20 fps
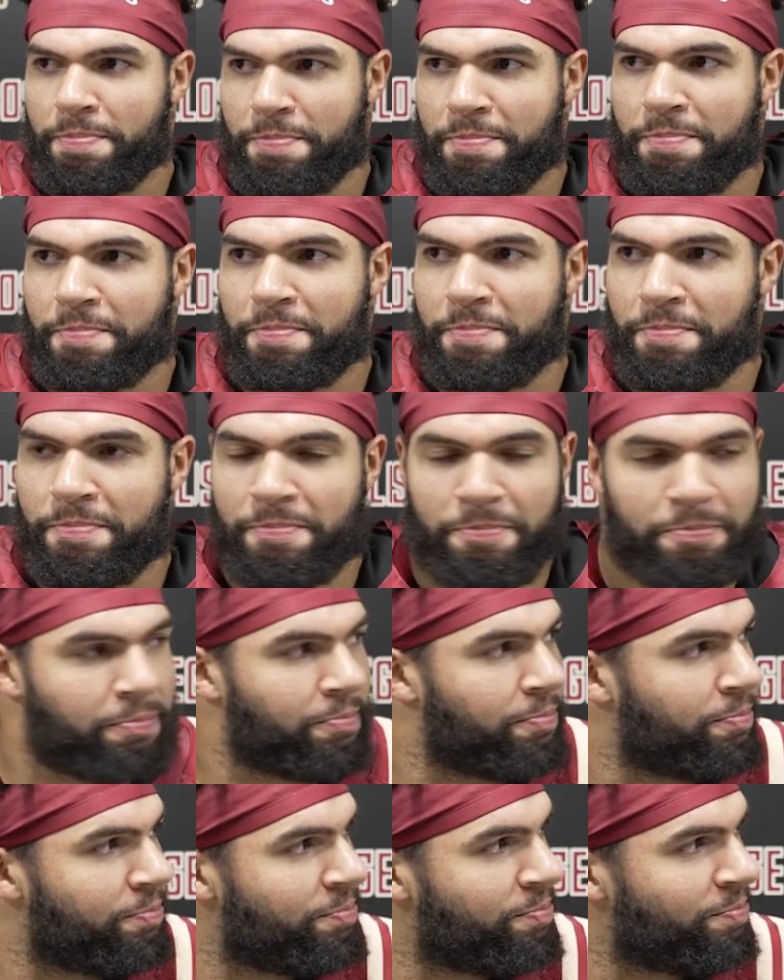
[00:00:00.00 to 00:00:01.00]
How many
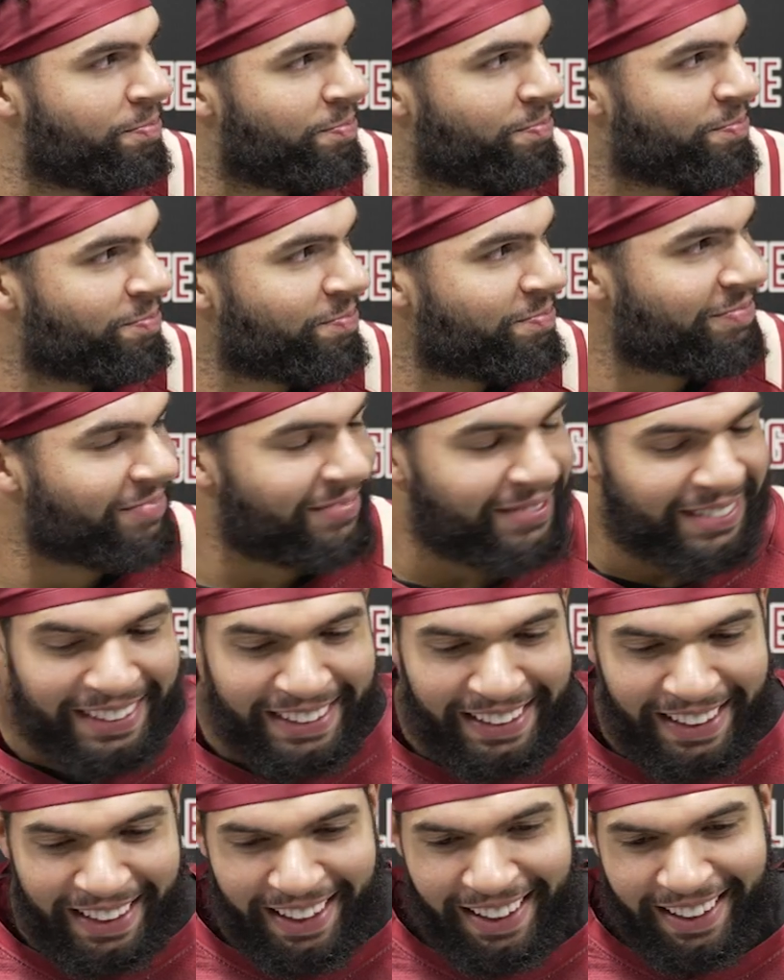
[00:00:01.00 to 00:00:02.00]
advanced degrees do you have here?
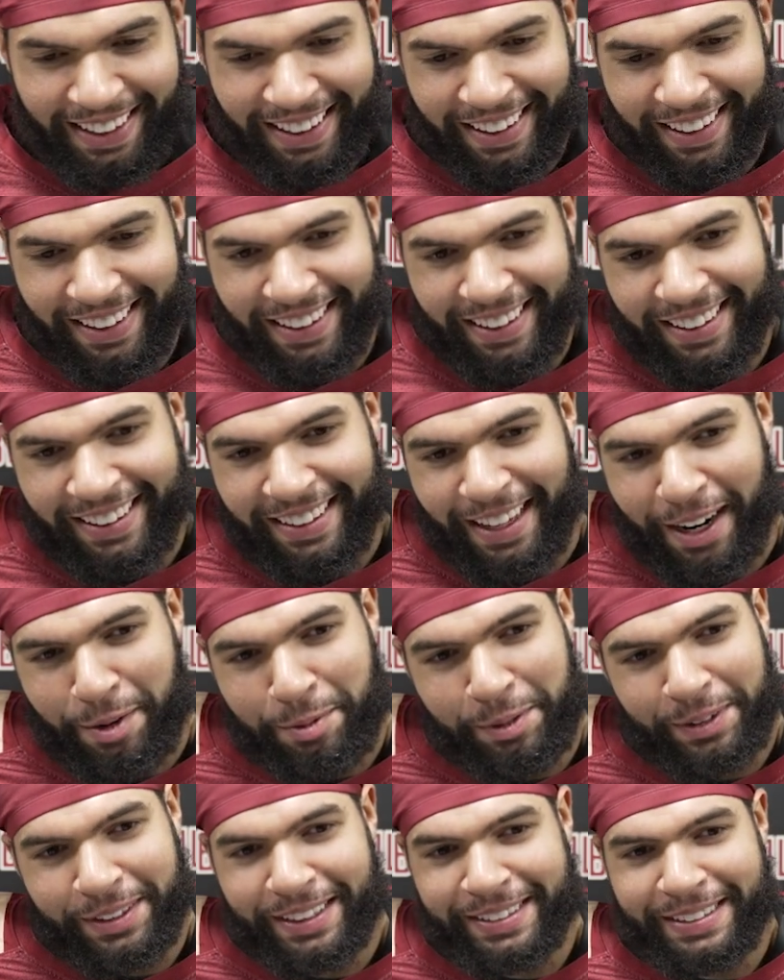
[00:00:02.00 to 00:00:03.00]

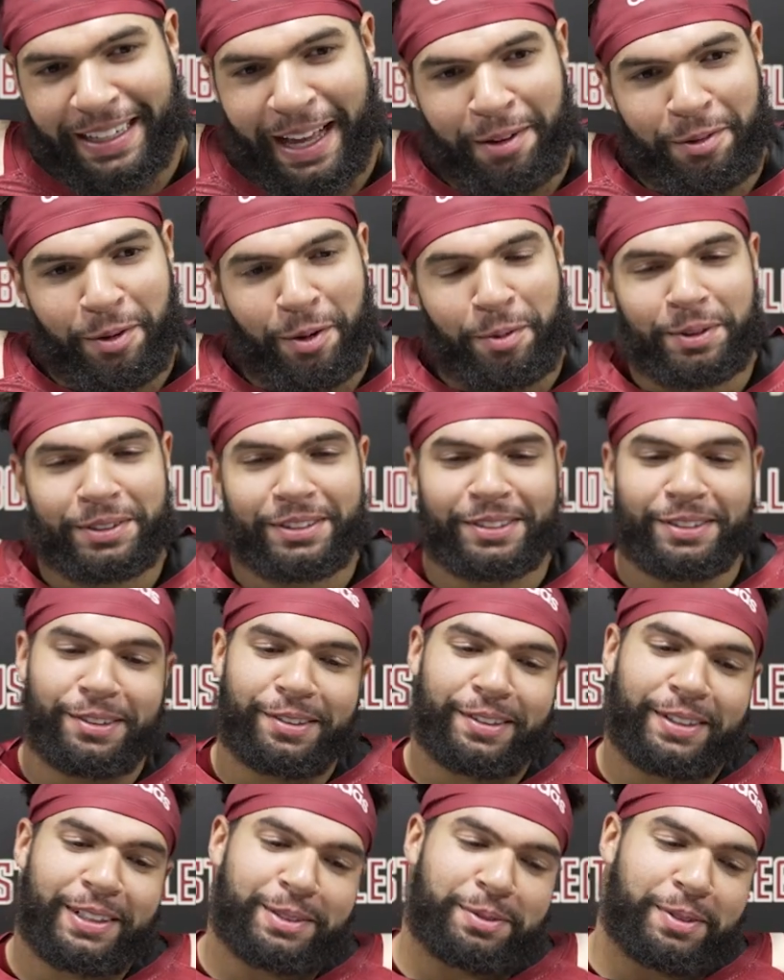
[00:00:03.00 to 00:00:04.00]
everyone thinks I have a whole bunch of
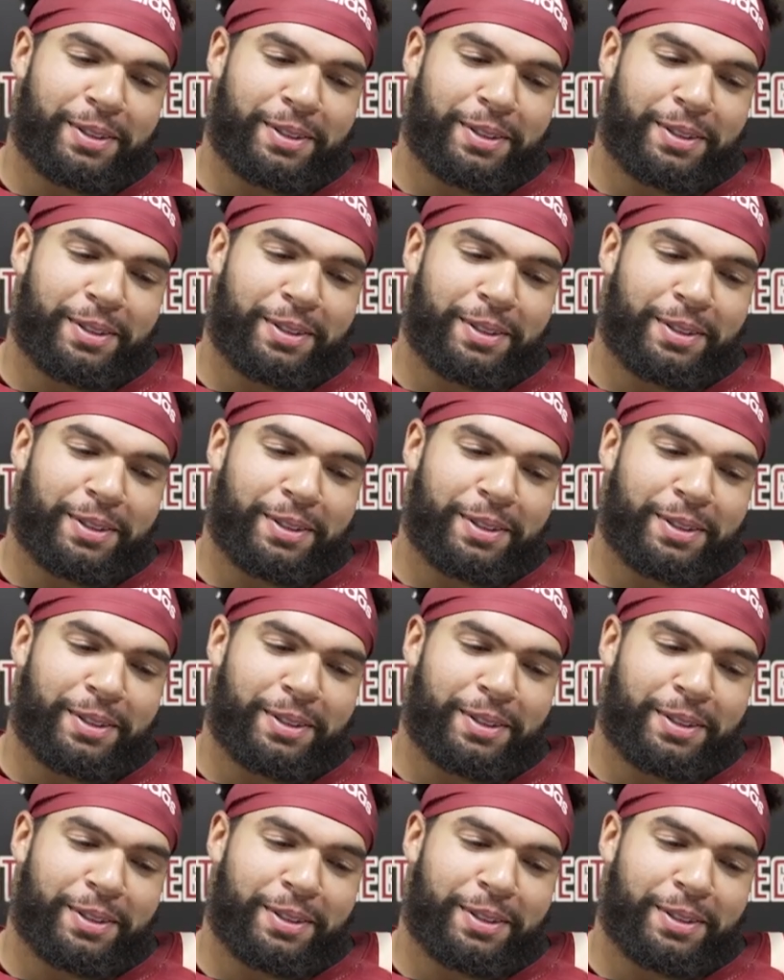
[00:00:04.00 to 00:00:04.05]
degrees,